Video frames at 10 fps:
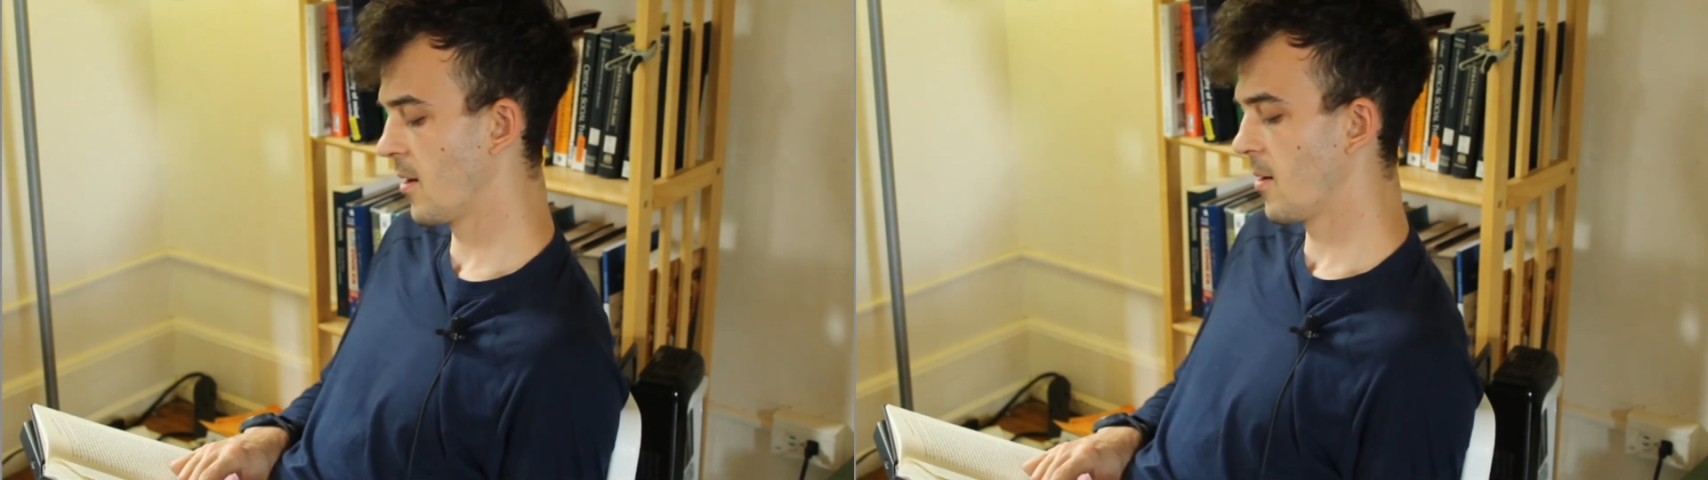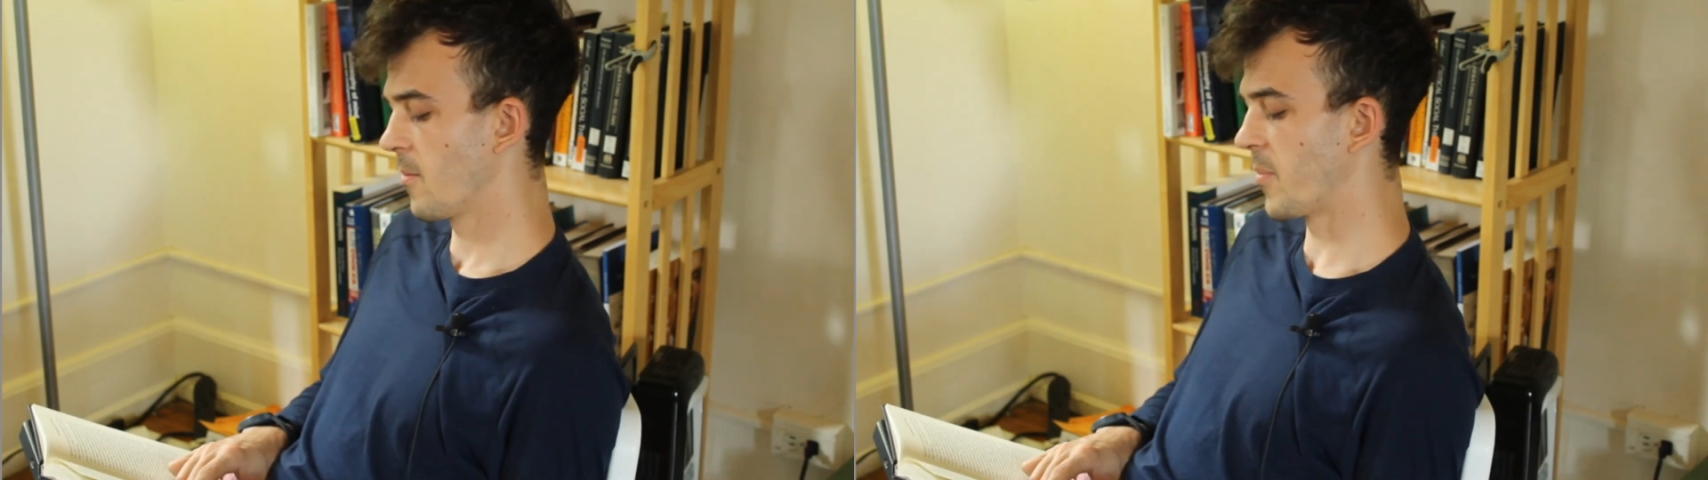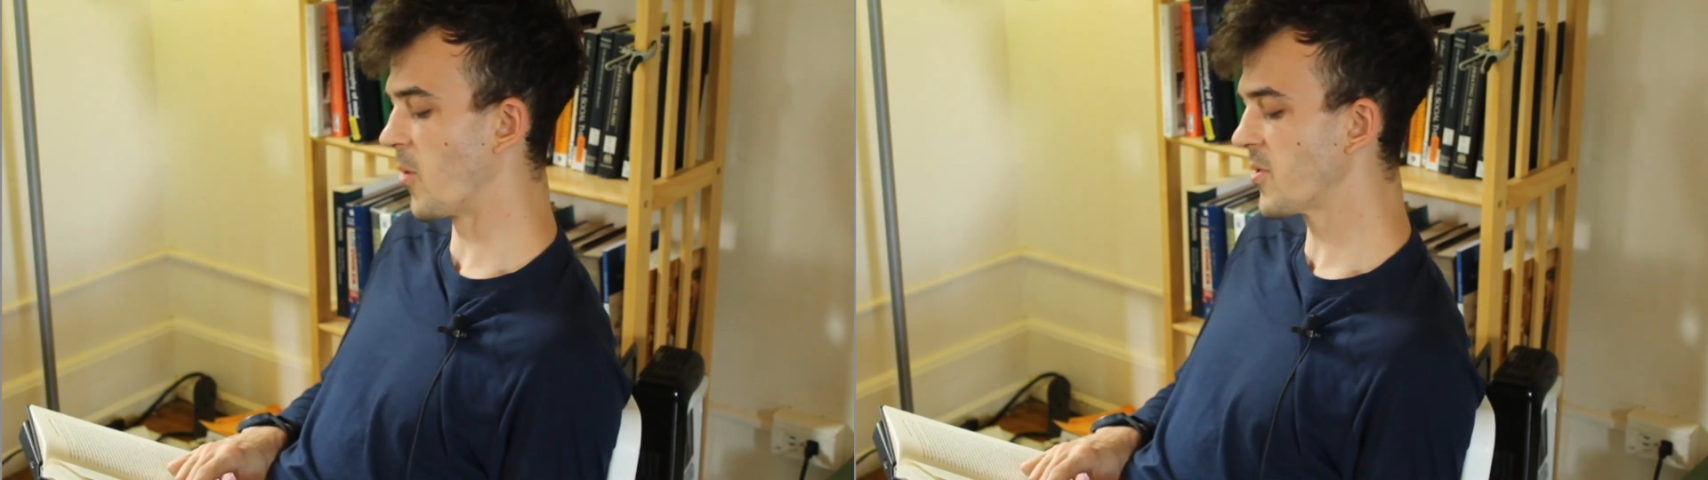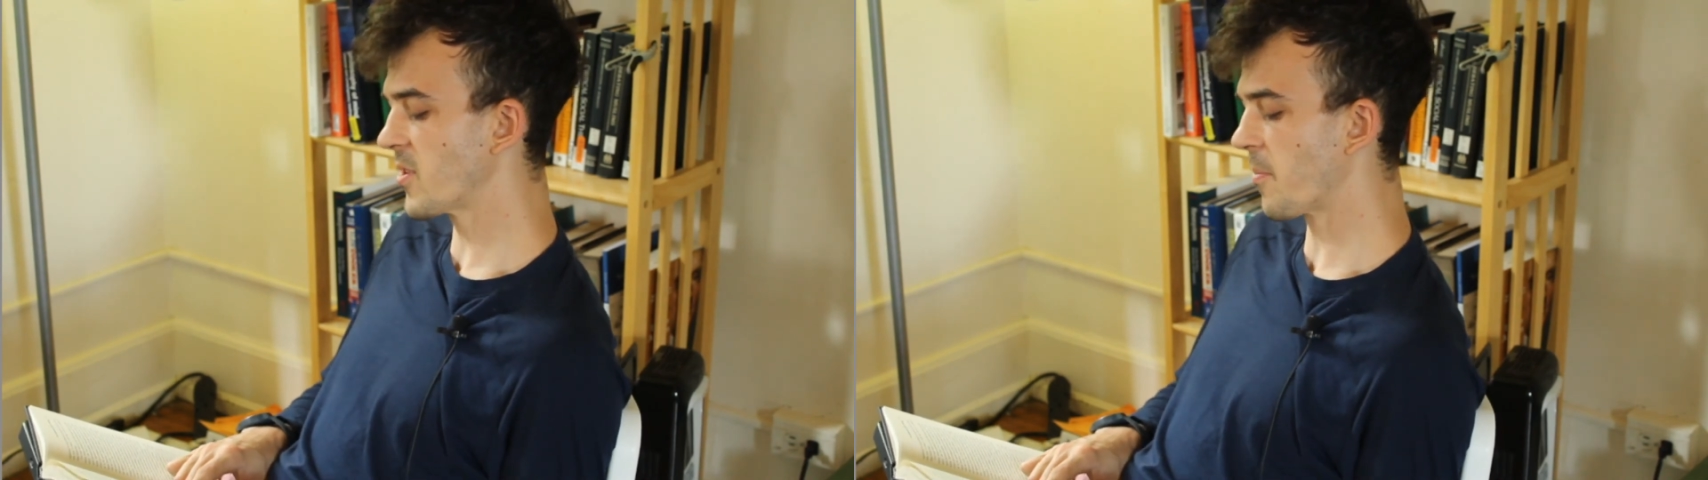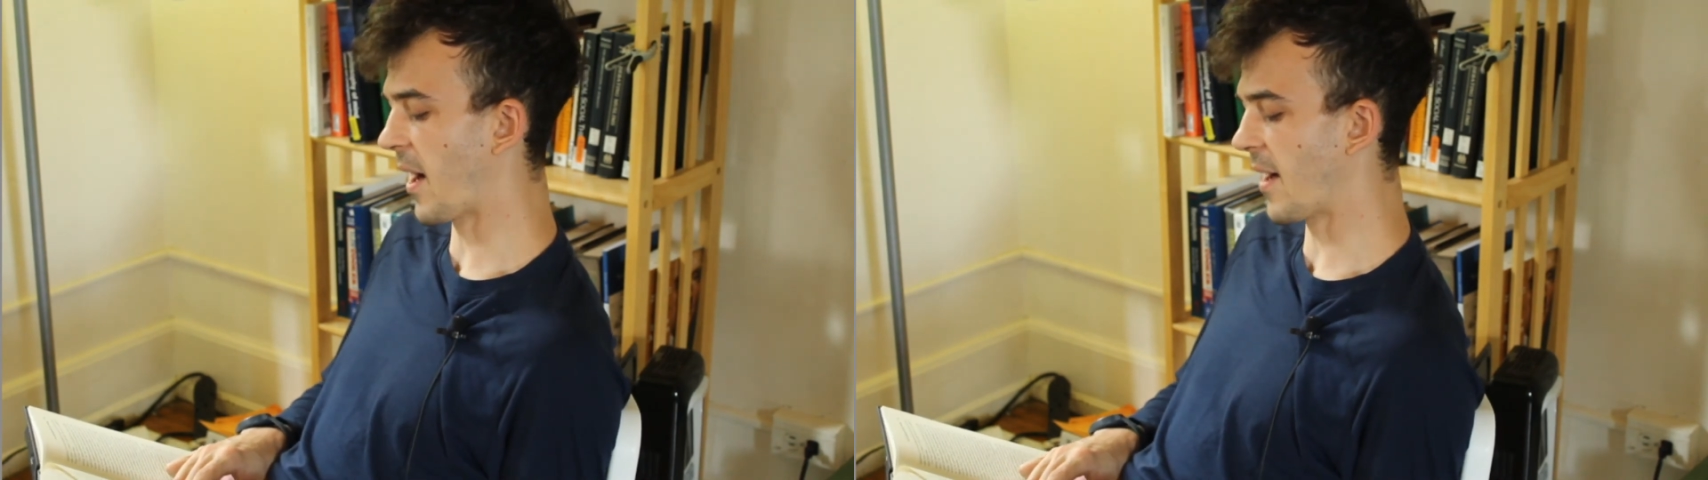Both
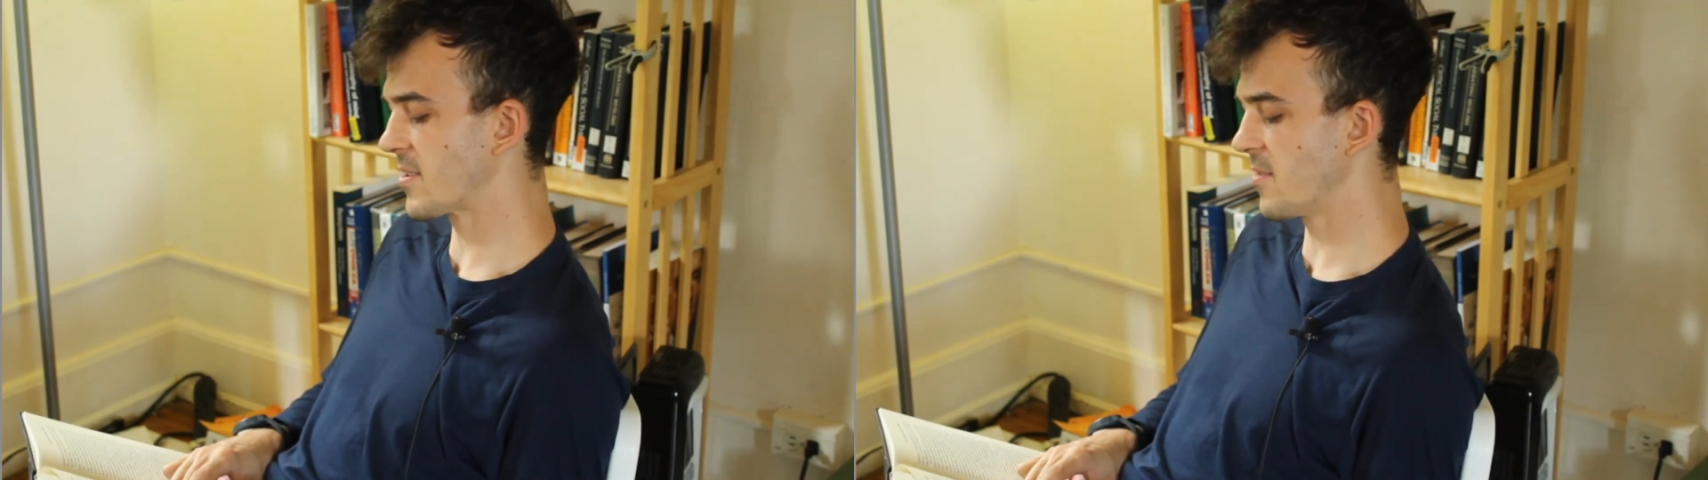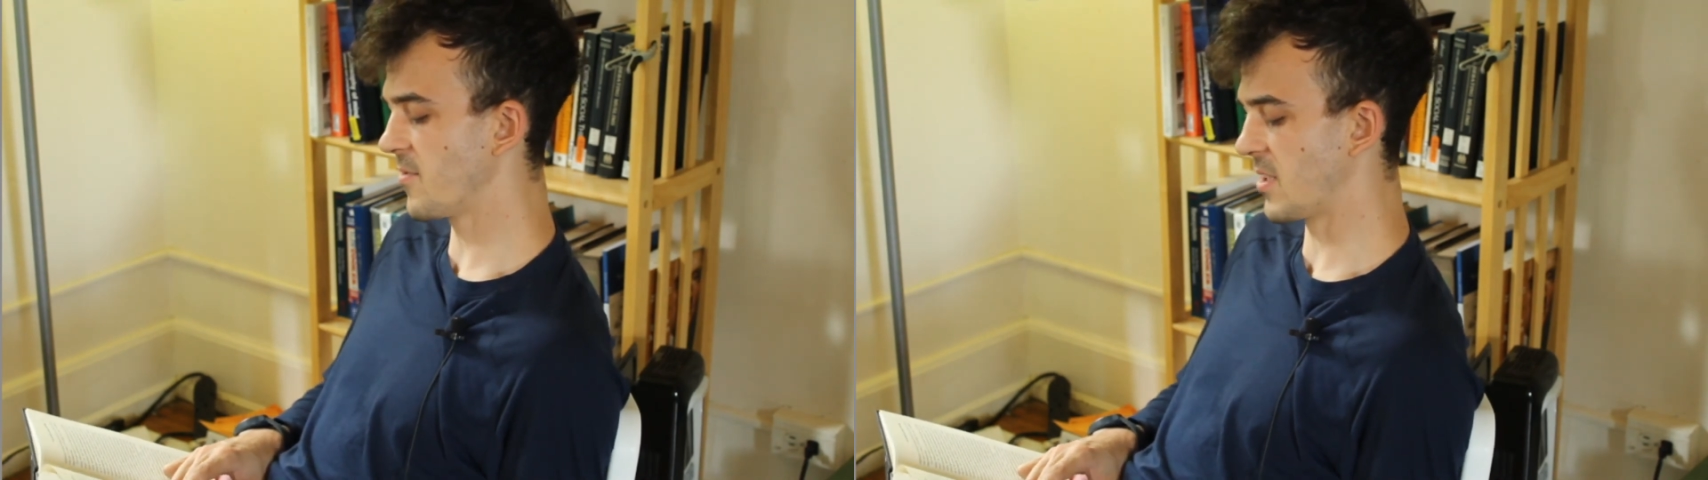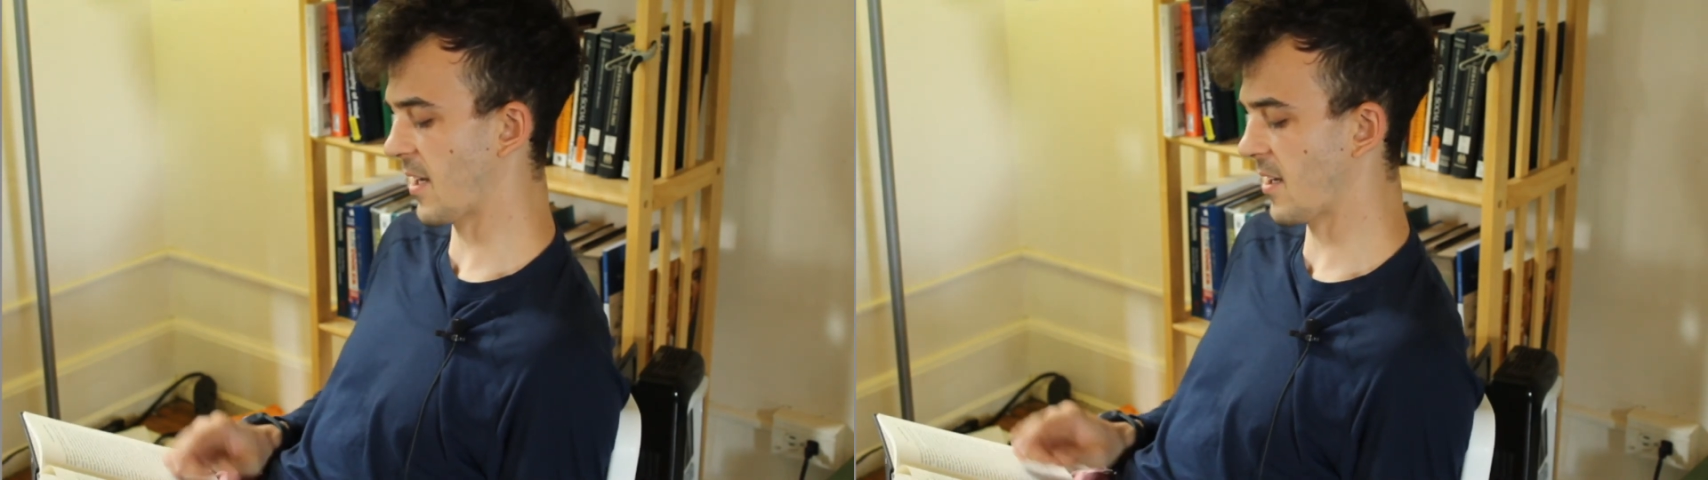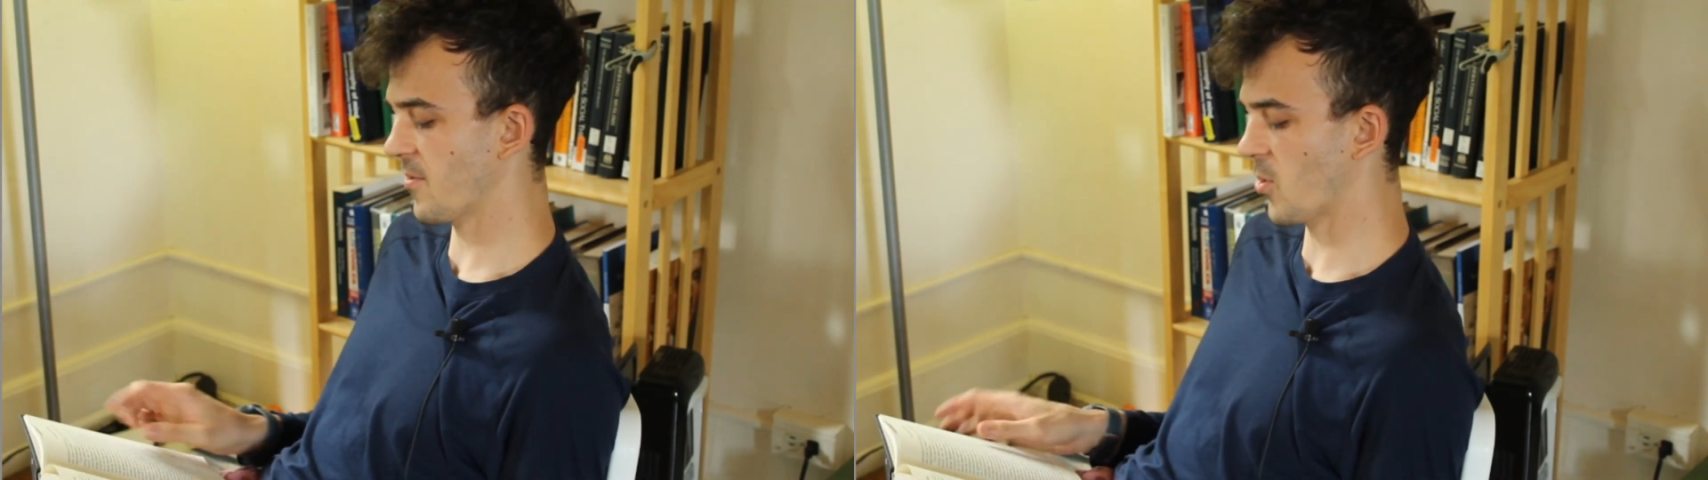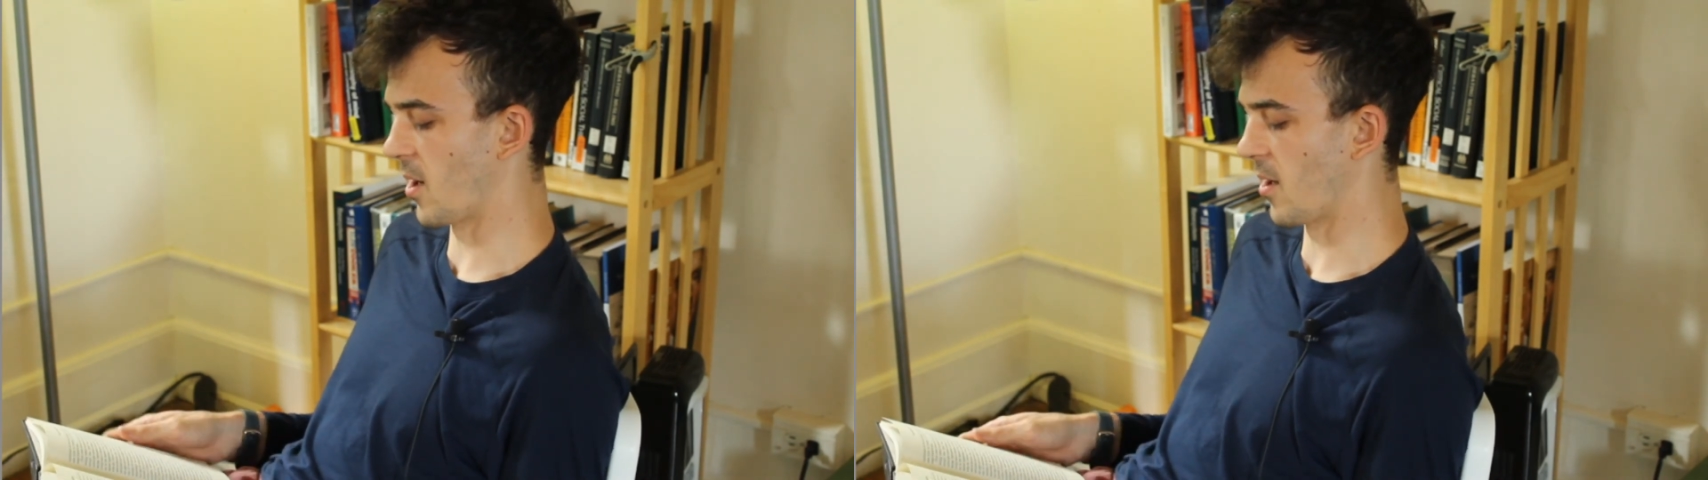the positive and negative
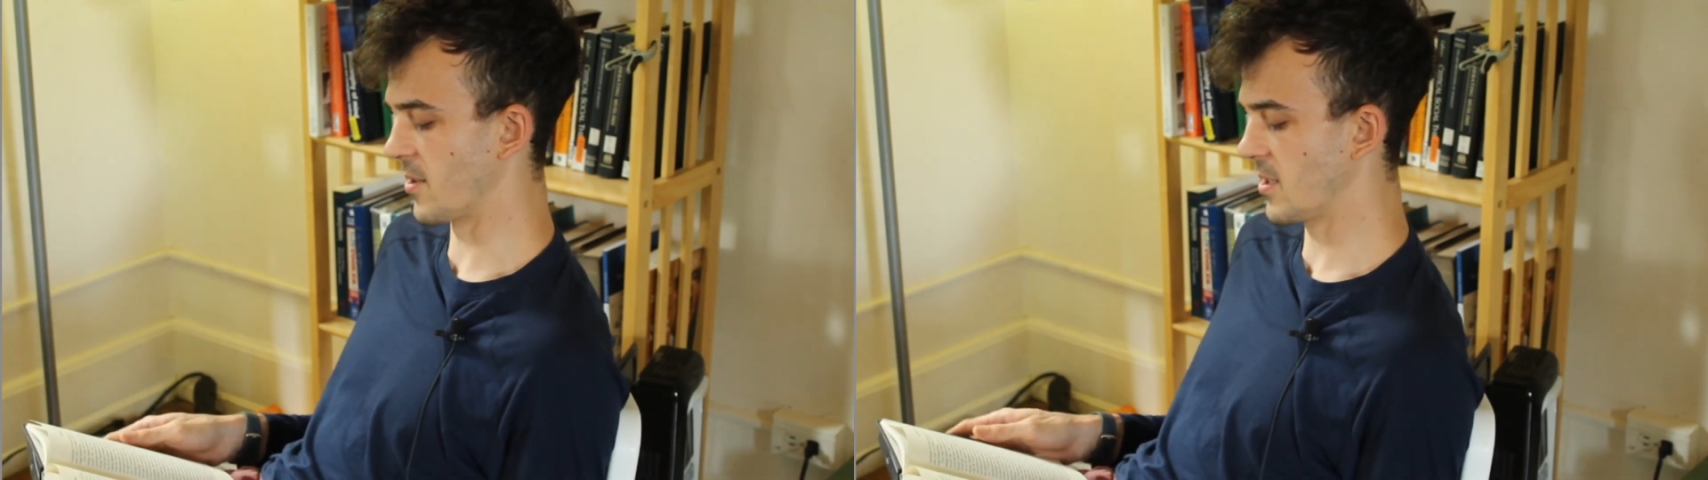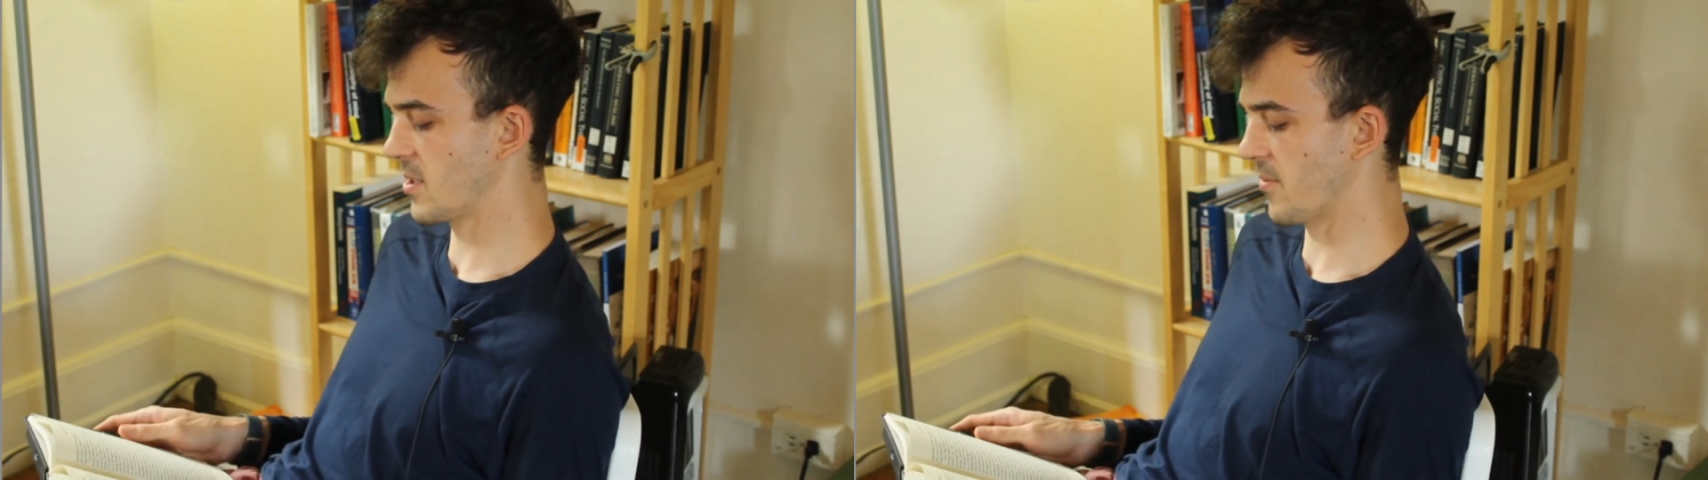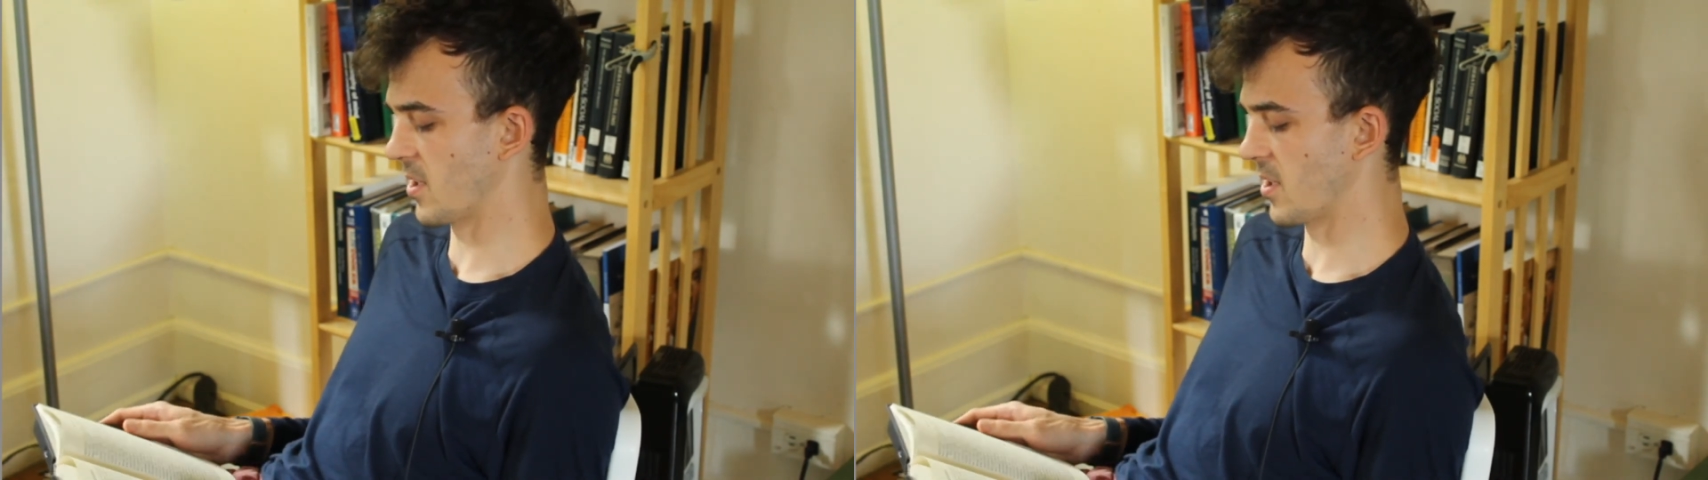qualities of